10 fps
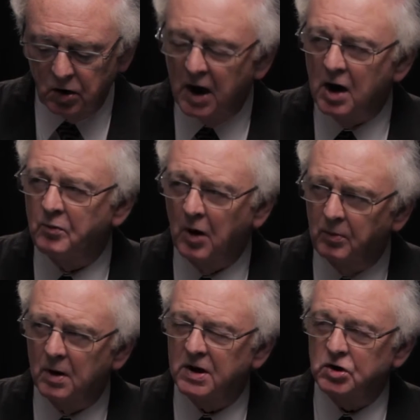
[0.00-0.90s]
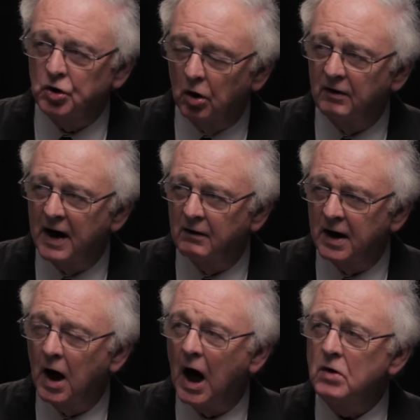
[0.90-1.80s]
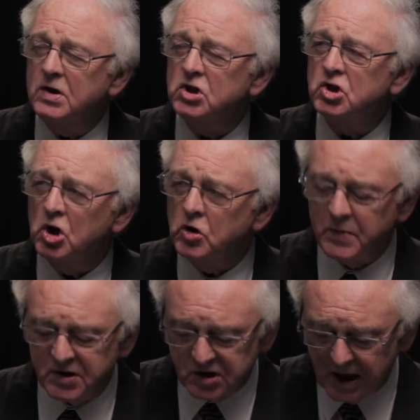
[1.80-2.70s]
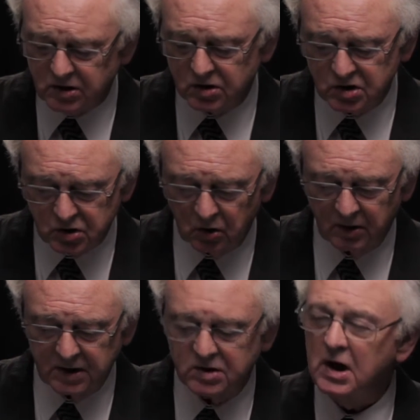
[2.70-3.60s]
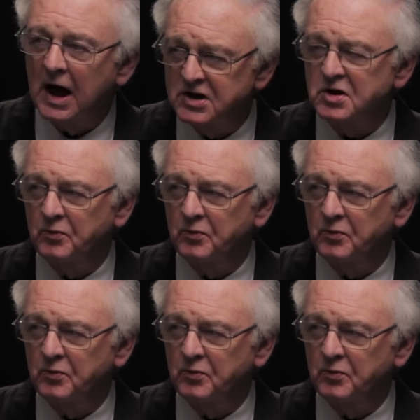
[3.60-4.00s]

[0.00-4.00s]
they a problem in your area, only 2% saw it as a